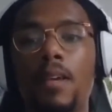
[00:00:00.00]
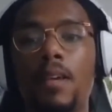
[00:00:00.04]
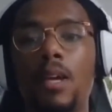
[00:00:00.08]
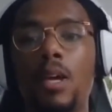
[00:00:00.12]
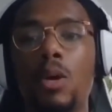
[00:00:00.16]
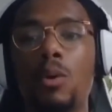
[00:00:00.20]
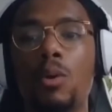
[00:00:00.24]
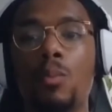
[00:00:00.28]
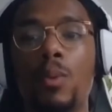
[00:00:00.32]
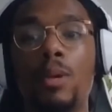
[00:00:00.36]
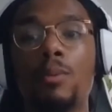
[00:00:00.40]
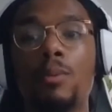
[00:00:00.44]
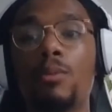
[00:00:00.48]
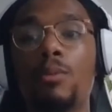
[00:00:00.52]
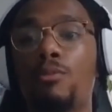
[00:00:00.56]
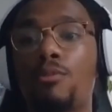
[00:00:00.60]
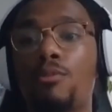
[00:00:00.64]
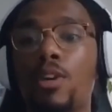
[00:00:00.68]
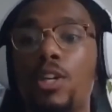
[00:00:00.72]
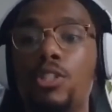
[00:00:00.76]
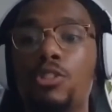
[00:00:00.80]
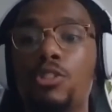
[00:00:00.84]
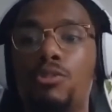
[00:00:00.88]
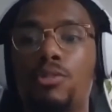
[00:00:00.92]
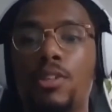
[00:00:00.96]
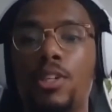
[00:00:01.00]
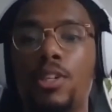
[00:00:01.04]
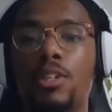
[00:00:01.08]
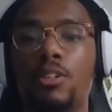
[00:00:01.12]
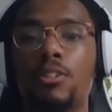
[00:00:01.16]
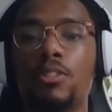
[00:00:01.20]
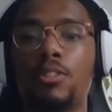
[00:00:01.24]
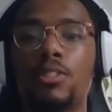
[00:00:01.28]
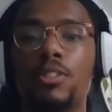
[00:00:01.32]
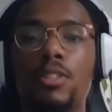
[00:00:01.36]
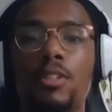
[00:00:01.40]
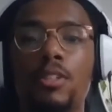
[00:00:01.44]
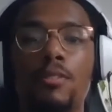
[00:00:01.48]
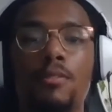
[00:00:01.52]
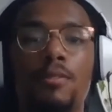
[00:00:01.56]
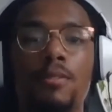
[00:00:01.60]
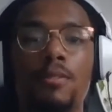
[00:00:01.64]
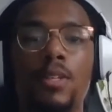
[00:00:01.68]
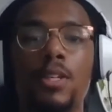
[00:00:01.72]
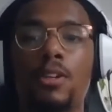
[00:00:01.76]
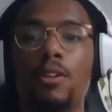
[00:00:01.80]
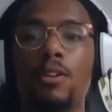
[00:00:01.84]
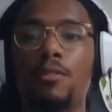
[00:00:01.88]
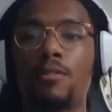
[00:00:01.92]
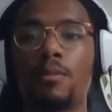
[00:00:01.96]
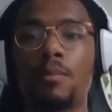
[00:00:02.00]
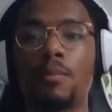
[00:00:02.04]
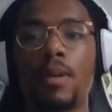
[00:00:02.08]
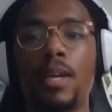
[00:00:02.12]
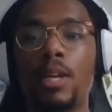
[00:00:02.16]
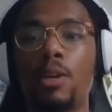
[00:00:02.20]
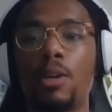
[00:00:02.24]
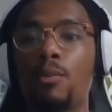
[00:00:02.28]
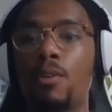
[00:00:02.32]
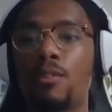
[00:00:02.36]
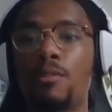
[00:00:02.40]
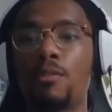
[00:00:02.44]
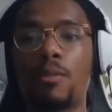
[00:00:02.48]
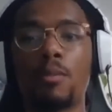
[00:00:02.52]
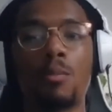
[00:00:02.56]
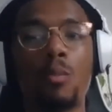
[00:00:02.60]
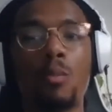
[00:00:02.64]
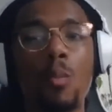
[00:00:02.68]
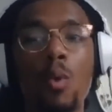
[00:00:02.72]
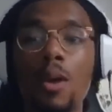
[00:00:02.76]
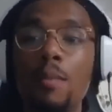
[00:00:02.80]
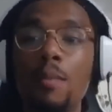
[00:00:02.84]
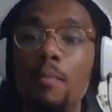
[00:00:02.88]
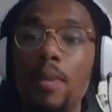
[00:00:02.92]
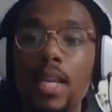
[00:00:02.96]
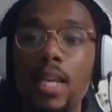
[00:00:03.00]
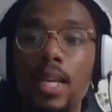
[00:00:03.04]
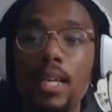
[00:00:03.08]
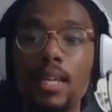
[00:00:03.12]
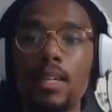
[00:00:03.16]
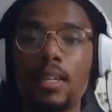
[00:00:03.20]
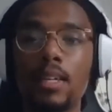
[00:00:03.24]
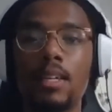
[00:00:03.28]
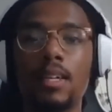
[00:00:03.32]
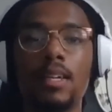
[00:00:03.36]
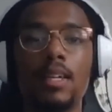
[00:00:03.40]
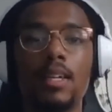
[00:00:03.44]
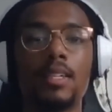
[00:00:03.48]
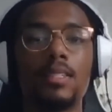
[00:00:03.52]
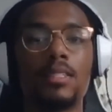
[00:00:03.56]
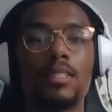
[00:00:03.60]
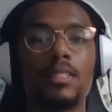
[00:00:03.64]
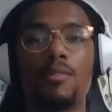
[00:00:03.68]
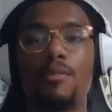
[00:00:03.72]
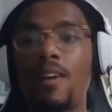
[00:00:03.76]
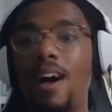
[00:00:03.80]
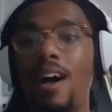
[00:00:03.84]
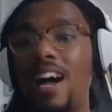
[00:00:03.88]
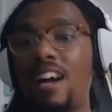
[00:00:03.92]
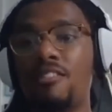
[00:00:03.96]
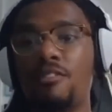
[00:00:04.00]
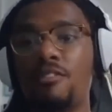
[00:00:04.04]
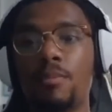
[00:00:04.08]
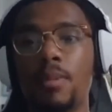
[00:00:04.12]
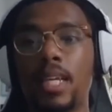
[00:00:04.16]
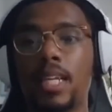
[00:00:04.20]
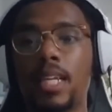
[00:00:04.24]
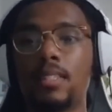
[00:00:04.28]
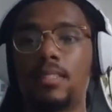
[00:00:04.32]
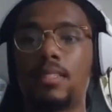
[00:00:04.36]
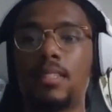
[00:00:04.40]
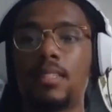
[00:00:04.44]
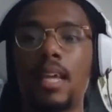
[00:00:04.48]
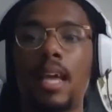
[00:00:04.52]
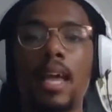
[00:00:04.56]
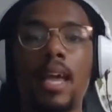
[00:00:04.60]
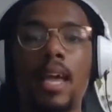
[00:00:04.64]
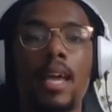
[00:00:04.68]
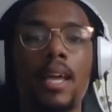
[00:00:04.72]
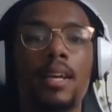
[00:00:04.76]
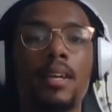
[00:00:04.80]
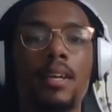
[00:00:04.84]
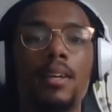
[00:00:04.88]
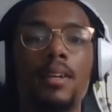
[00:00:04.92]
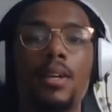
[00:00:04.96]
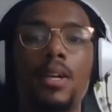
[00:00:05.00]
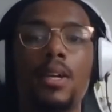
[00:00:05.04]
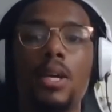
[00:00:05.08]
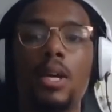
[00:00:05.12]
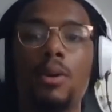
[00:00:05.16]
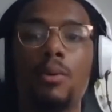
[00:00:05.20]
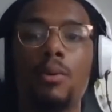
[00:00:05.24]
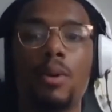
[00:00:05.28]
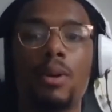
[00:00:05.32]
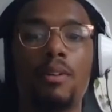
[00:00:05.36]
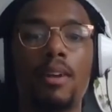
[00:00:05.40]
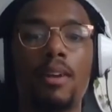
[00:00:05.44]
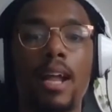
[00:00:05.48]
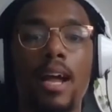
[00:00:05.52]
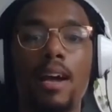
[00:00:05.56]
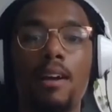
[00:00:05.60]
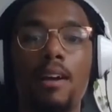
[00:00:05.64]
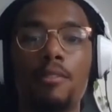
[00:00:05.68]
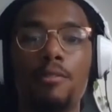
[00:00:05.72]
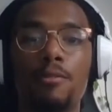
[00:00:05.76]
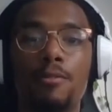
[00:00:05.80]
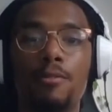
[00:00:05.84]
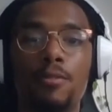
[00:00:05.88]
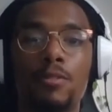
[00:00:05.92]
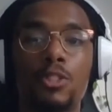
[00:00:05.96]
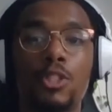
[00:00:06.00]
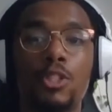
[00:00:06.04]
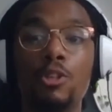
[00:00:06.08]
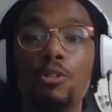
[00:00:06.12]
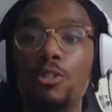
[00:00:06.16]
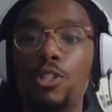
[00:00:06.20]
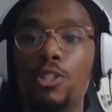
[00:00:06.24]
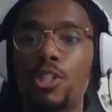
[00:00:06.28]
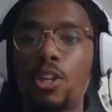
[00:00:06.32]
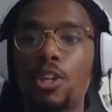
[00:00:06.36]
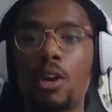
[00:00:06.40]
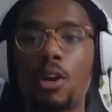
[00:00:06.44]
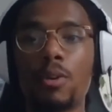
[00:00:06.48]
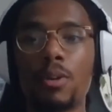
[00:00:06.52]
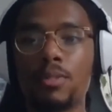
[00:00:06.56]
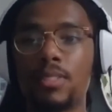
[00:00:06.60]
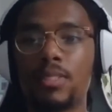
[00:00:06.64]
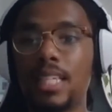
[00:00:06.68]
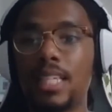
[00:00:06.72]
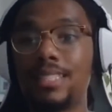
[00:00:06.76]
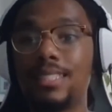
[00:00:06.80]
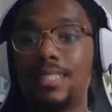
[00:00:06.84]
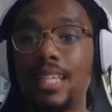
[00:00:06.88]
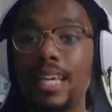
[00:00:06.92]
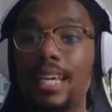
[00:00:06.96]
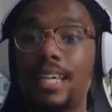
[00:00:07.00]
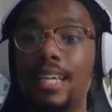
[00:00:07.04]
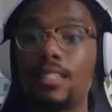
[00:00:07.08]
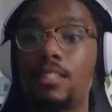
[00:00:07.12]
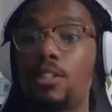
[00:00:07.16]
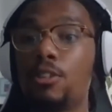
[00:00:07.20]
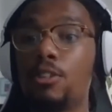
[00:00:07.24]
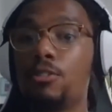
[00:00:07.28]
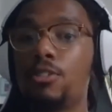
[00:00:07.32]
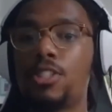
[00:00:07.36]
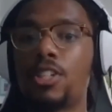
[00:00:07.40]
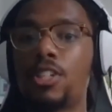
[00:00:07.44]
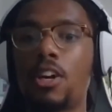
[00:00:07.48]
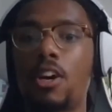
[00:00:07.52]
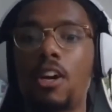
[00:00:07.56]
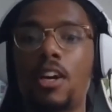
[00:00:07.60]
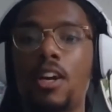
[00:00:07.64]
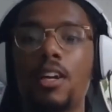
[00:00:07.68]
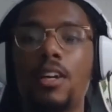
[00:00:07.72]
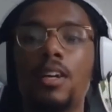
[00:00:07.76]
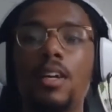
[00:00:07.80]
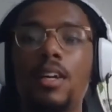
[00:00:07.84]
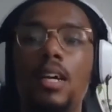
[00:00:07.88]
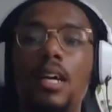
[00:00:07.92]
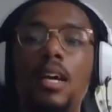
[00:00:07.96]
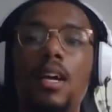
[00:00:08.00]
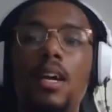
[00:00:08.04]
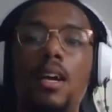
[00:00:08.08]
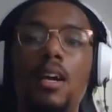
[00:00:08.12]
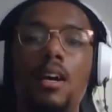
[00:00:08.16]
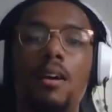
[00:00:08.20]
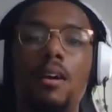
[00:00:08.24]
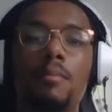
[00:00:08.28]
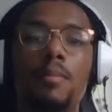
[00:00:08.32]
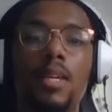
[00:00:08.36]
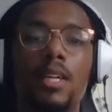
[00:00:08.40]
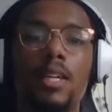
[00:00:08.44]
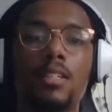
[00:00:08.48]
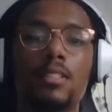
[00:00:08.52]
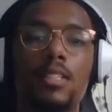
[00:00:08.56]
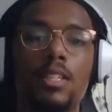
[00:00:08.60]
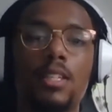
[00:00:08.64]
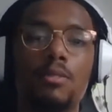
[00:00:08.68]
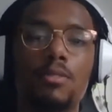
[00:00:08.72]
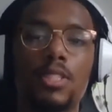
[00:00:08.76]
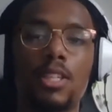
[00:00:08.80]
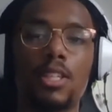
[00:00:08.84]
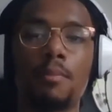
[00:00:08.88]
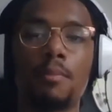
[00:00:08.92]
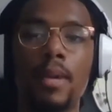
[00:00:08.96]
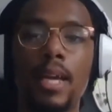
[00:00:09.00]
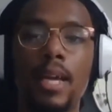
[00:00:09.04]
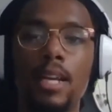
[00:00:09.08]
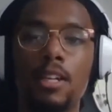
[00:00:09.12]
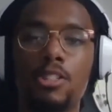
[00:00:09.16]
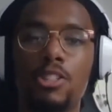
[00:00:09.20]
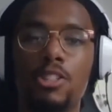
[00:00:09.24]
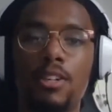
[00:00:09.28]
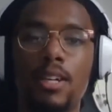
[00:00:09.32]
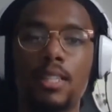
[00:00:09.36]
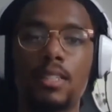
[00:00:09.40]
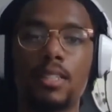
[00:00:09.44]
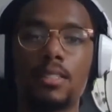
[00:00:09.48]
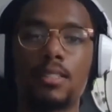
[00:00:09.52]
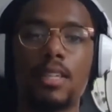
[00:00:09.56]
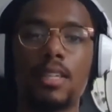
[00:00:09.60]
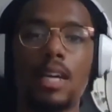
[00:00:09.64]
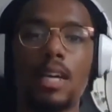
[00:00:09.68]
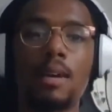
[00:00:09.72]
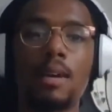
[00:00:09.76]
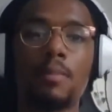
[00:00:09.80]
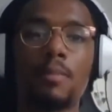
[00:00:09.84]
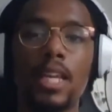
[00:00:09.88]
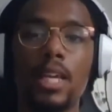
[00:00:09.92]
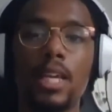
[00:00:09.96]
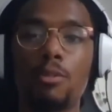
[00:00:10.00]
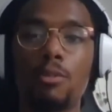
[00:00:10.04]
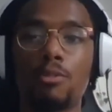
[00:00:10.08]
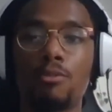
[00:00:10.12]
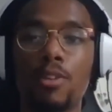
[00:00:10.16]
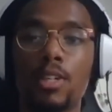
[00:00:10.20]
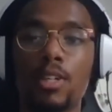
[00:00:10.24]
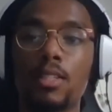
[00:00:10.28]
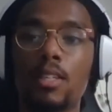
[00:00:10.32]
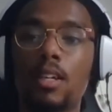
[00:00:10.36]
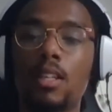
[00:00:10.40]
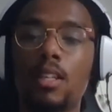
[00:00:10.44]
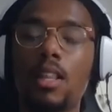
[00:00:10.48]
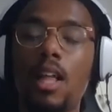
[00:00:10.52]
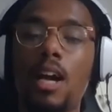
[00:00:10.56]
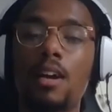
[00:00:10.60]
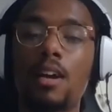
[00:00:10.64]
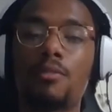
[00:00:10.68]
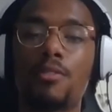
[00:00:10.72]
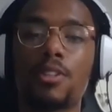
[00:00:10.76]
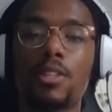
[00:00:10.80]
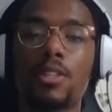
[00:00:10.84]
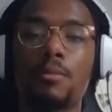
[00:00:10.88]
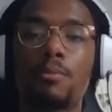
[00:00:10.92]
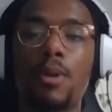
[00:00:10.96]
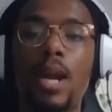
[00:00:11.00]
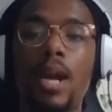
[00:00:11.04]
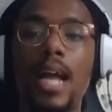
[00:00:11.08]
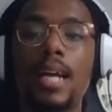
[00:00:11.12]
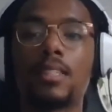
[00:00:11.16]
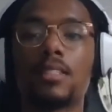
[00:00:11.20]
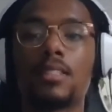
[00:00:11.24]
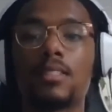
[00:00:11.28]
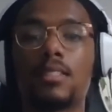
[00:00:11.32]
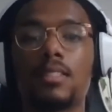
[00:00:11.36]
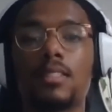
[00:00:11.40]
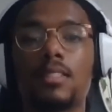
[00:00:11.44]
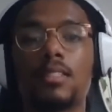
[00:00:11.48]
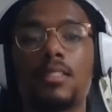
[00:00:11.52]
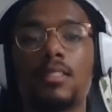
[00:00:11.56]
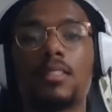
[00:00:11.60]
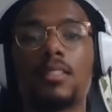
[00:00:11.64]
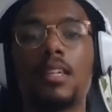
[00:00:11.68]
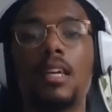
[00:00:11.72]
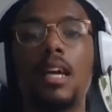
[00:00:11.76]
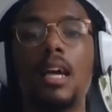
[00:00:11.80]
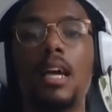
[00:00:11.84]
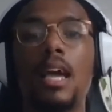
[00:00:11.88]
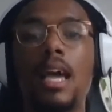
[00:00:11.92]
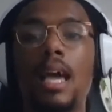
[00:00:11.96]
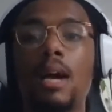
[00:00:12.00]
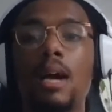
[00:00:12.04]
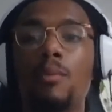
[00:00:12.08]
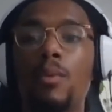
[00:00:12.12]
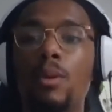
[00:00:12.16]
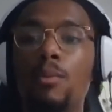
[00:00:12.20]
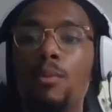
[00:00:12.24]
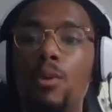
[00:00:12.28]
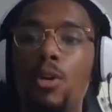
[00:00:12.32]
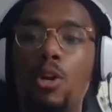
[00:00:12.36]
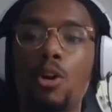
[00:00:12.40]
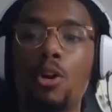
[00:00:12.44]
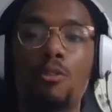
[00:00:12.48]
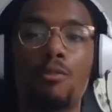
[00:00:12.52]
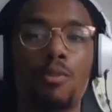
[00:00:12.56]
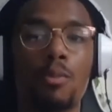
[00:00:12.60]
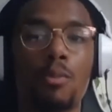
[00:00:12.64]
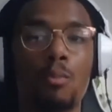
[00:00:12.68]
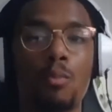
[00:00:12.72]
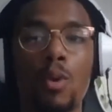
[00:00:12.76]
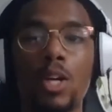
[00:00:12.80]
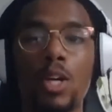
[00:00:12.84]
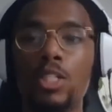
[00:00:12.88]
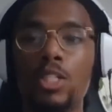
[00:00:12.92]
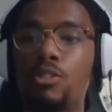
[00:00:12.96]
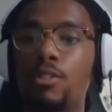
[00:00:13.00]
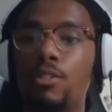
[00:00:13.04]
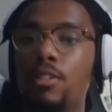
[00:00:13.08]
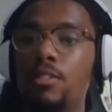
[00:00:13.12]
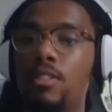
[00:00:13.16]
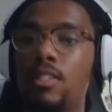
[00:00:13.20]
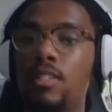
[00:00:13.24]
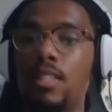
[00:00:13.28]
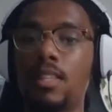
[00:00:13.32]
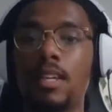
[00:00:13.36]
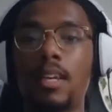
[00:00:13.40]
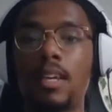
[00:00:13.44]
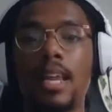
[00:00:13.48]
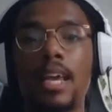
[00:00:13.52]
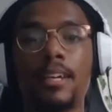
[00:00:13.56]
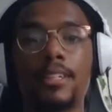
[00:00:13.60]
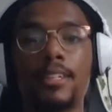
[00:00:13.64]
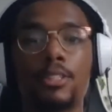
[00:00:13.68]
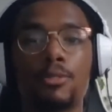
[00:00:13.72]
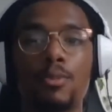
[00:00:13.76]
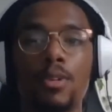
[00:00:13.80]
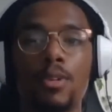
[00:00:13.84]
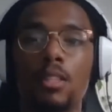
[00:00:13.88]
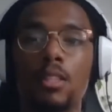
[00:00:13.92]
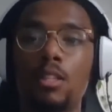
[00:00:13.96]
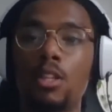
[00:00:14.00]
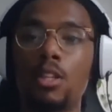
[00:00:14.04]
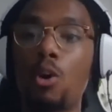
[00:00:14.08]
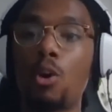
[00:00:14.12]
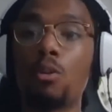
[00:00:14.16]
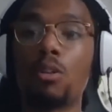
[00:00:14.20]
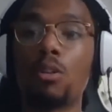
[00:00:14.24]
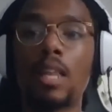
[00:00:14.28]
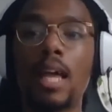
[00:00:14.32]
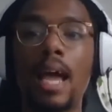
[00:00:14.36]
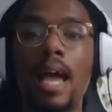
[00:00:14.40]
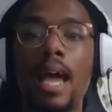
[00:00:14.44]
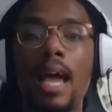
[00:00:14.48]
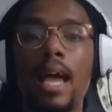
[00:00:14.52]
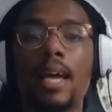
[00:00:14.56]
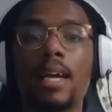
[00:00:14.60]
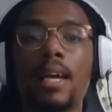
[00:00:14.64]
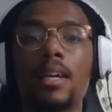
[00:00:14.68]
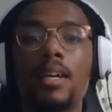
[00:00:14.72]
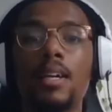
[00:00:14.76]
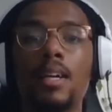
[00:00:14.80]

we would run drills, from anywhere from 1 minute to 5 minutes. And we would have Tushar, we would say ticket Tushar, because he was our manager at the time, and he would run the clock for the practices. And we would go from one drill to the next with no lag,